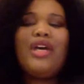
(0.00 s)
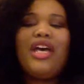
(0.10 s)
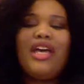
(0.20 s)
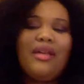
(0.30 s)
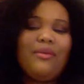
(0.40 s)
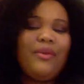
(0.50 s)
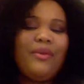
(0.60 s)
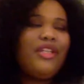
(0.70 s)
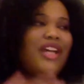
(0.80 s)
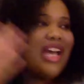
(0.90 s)
But
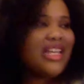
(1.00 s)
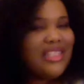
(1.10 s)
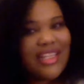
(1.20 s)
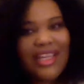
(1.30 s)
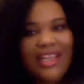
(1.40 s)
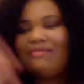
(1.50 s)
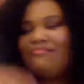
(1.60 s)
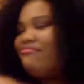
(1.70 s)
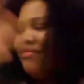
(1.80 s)
what do you guys think?